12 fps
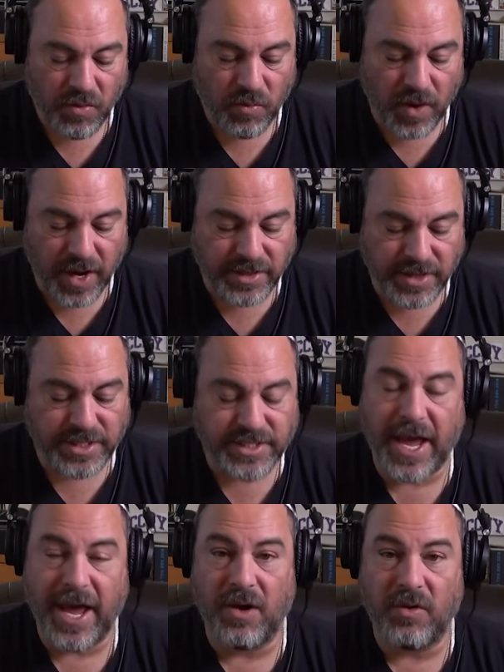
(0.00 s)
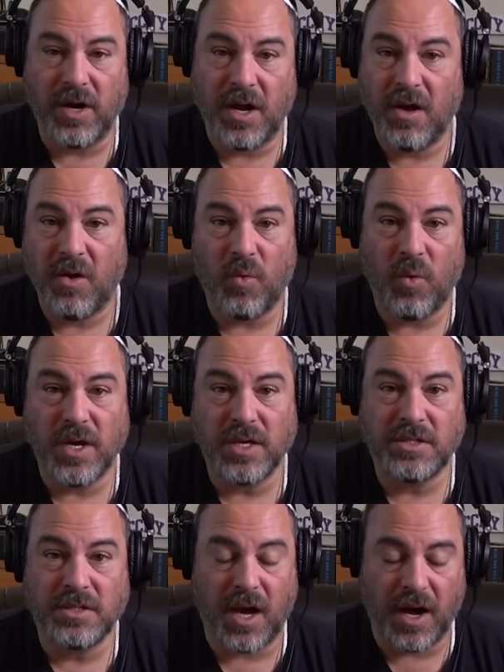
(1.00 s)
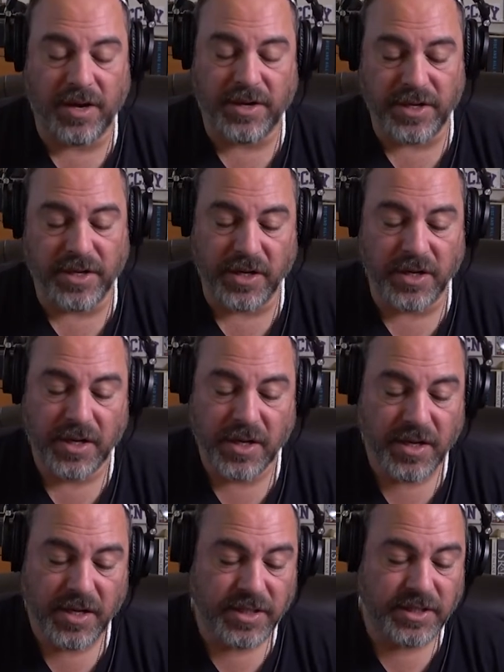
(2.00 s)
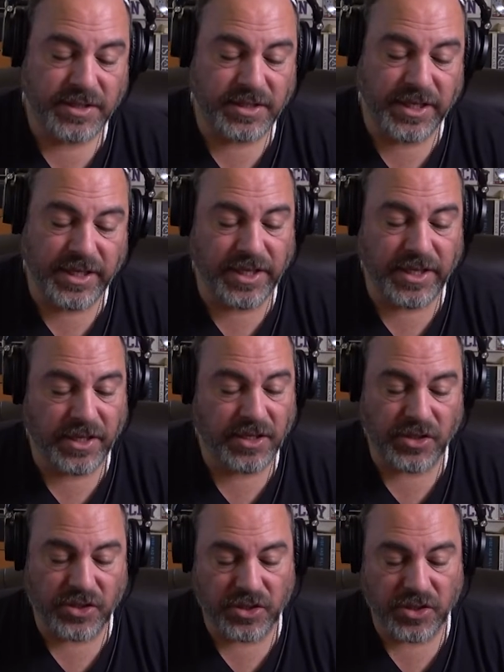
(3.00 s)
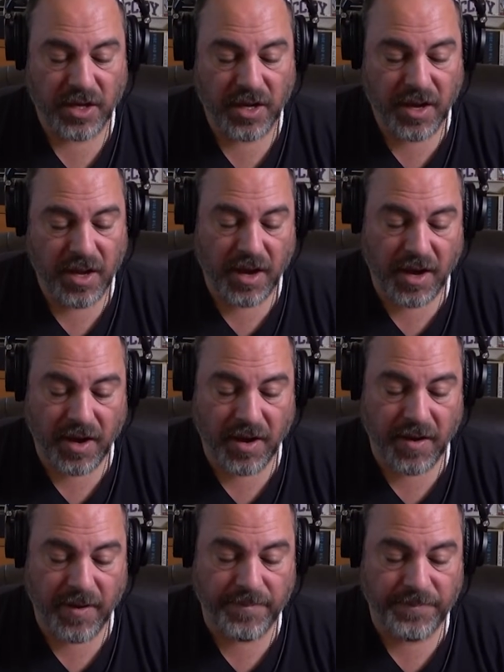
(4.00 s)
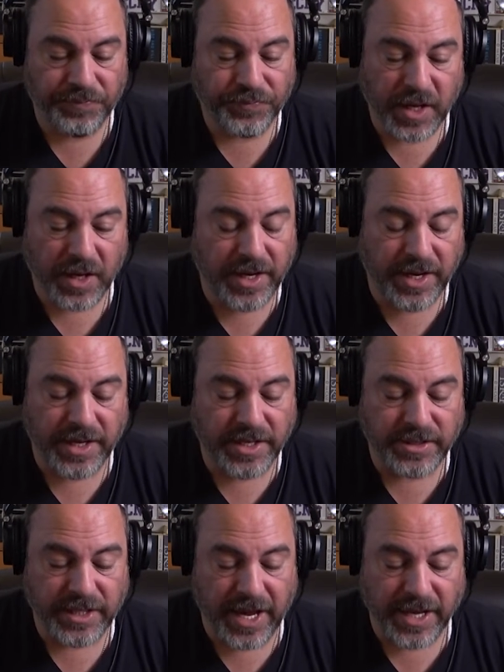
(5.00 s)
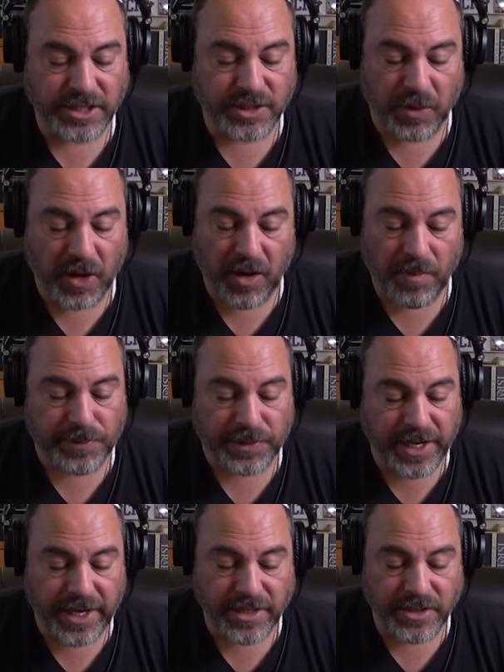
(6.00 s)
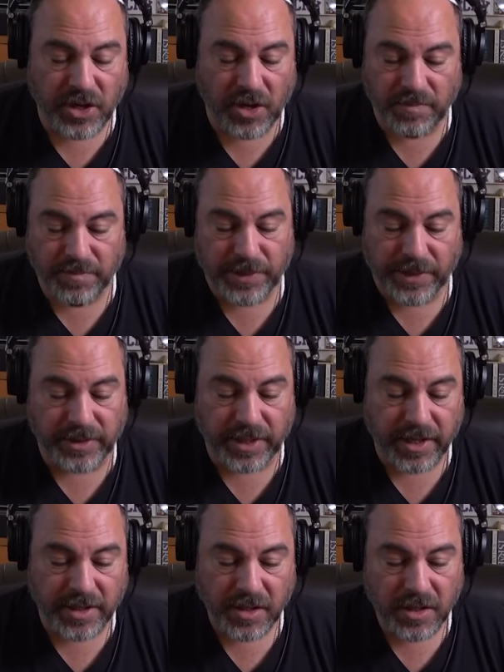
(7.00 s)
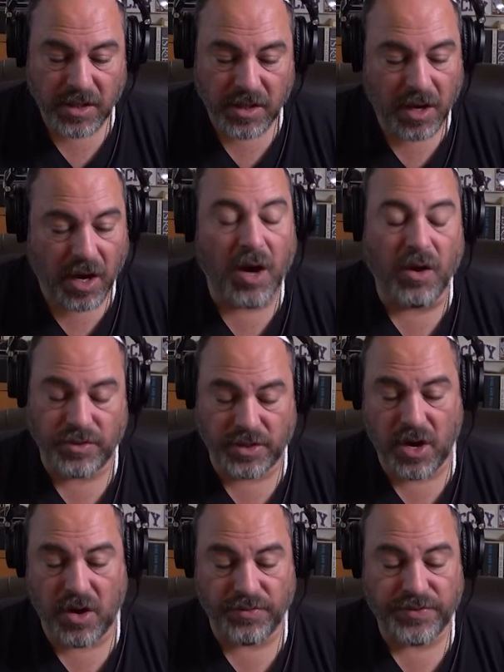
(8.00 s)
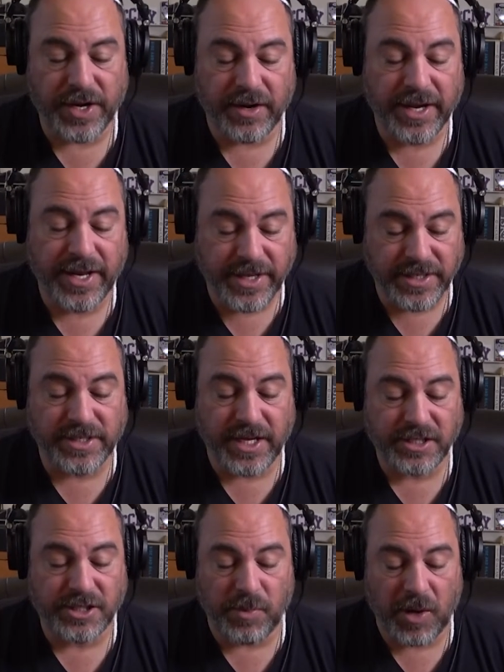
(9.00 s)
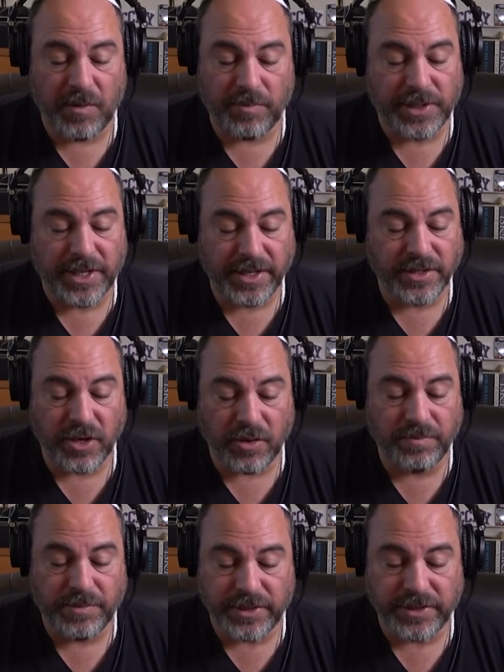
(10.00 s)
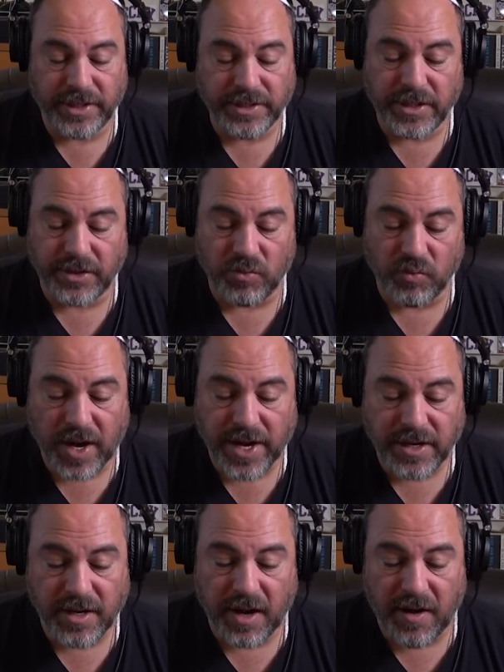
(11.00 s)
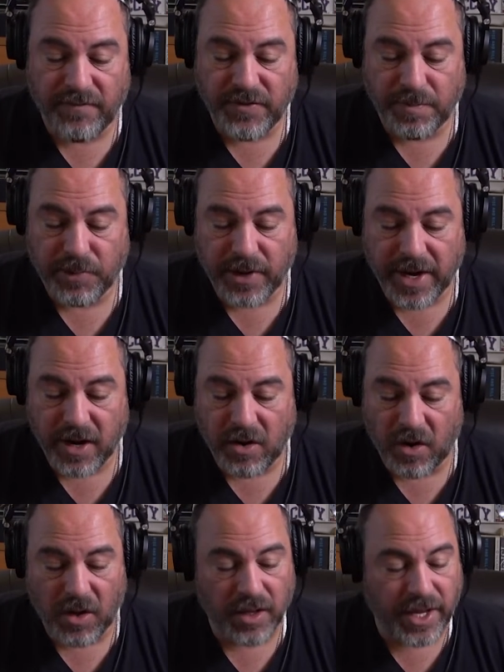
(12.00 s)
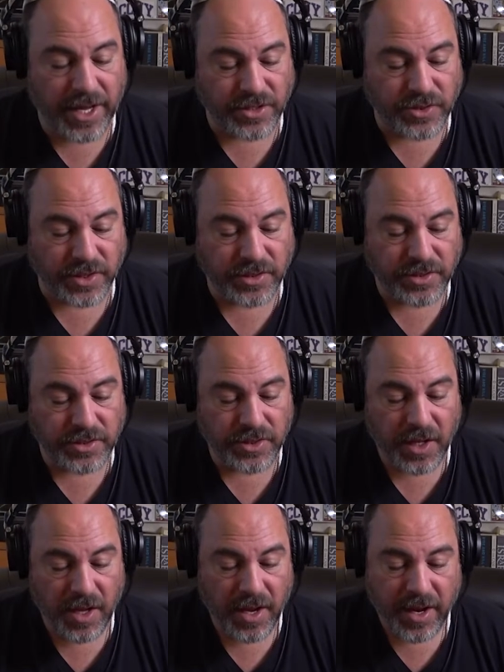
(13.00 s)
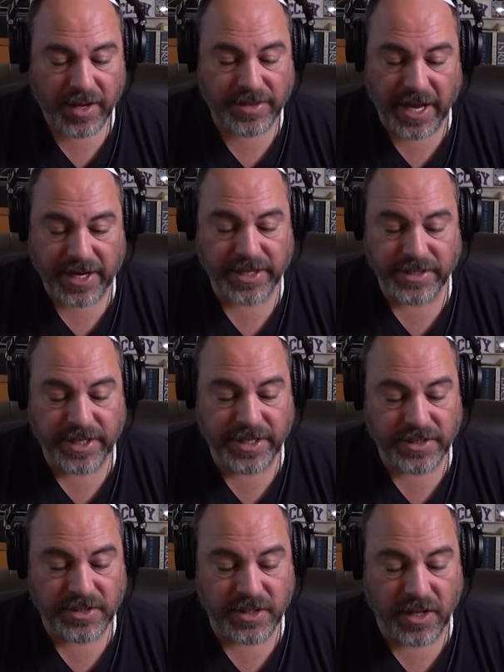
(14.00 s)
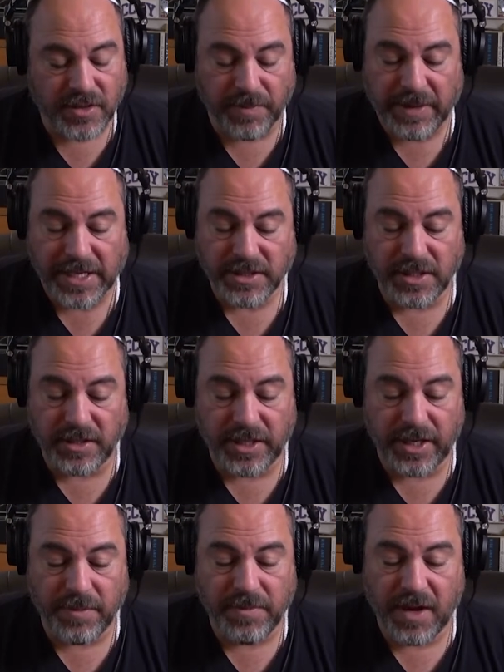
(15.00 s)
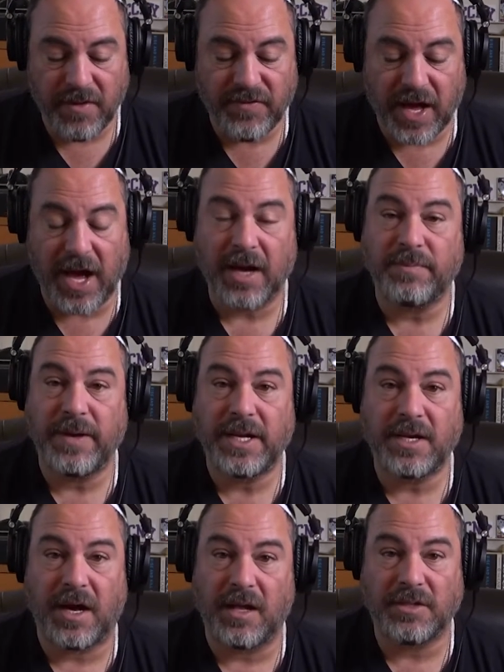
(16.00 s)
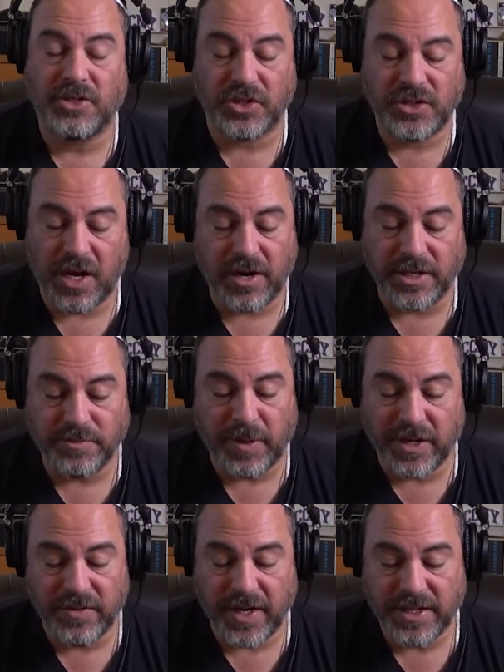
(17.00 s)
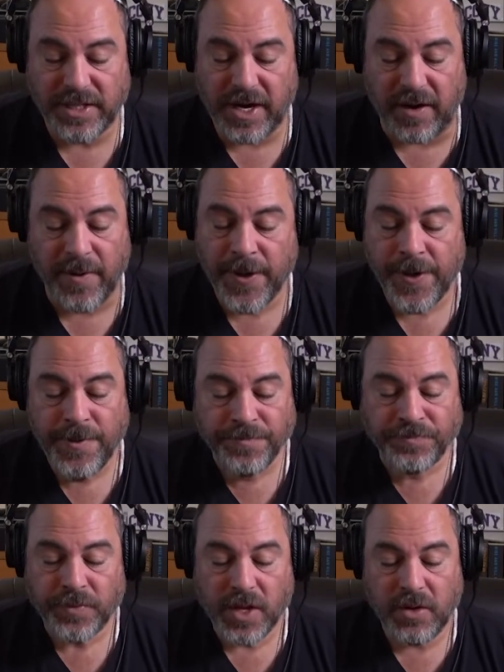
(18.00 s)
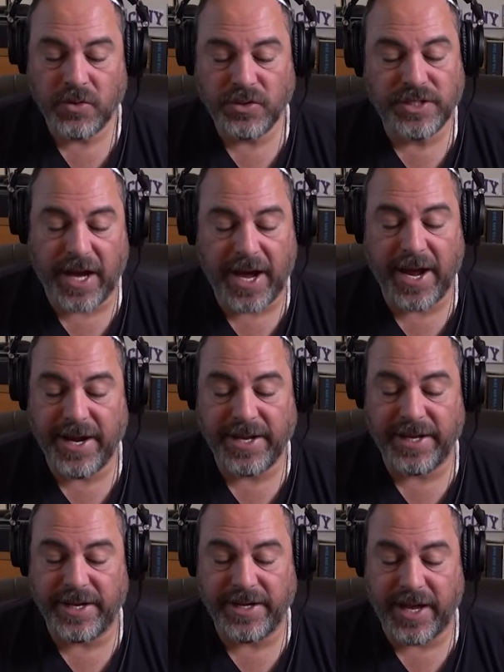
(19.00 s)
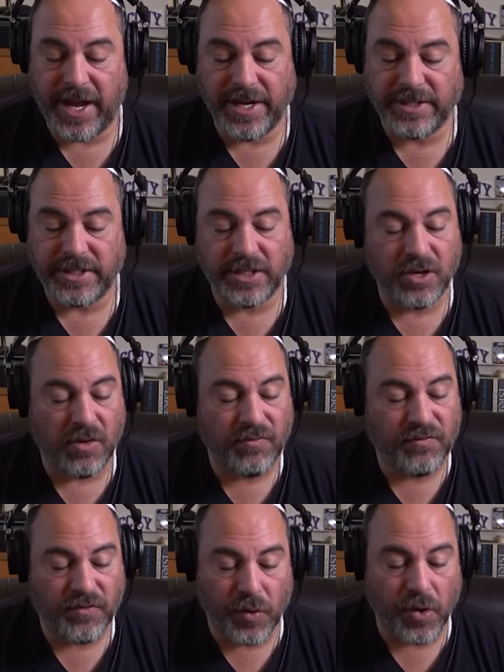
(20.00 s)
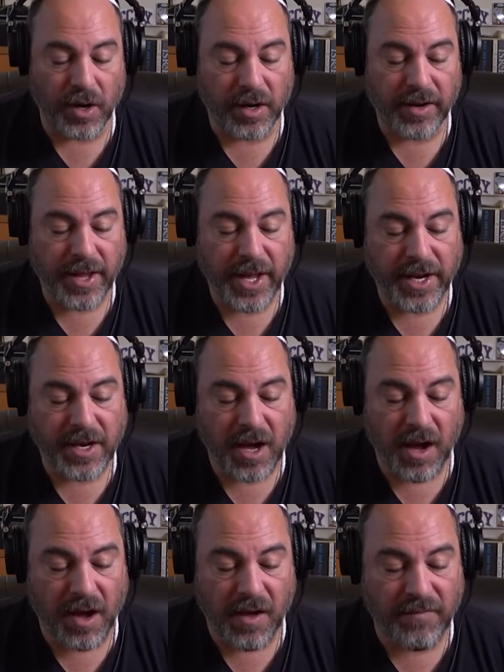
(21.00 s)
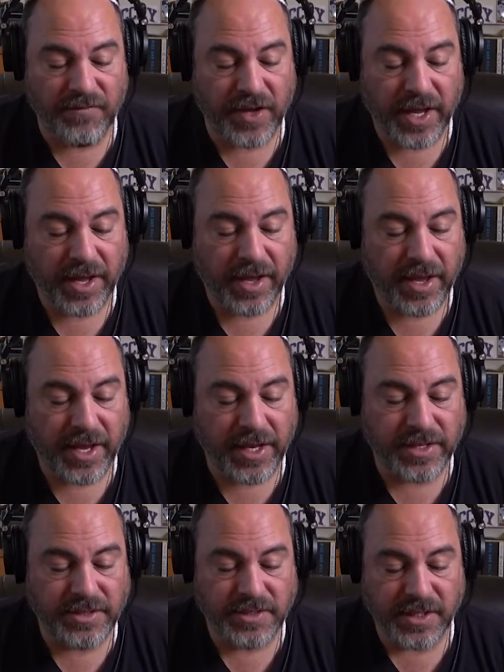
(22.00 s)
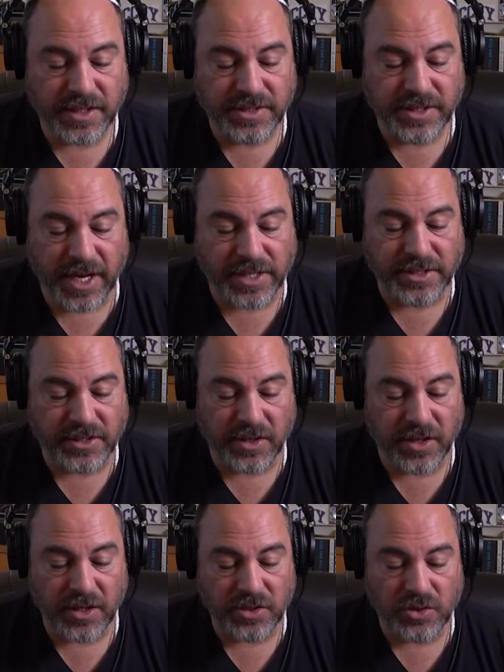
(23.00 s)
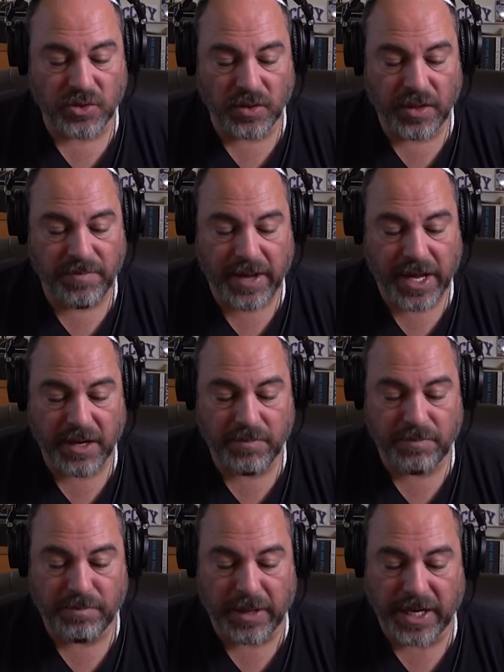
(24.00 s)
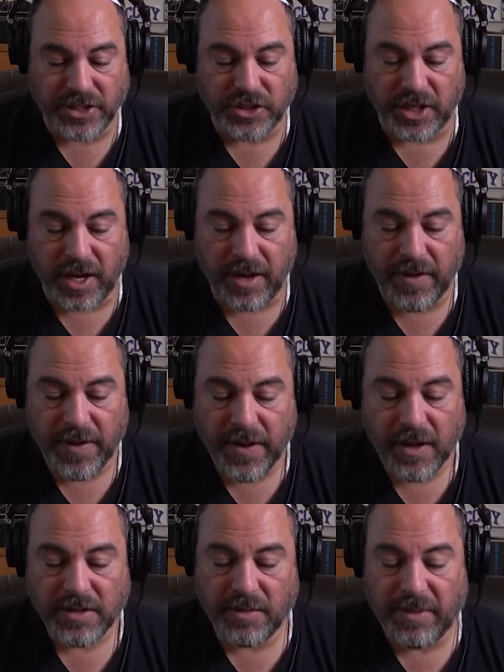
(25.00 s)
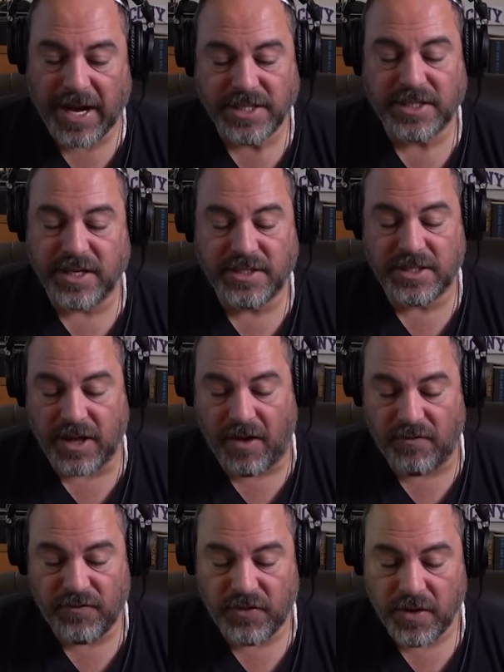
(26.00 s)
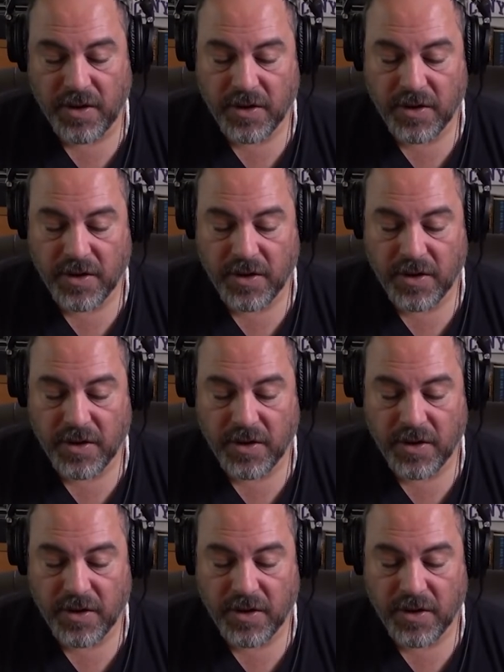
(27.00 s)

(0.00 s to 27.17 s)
when the town was under siege. It is a small plain dome building. Oh, no, there is a small plain dome building to the right of the prayer hall entrance, and that contains the mausoleum of Ahmed Al-Jazar. He's buried right there, who died in 1804, and of his successor, Suleiman Pasha. The mosque itself,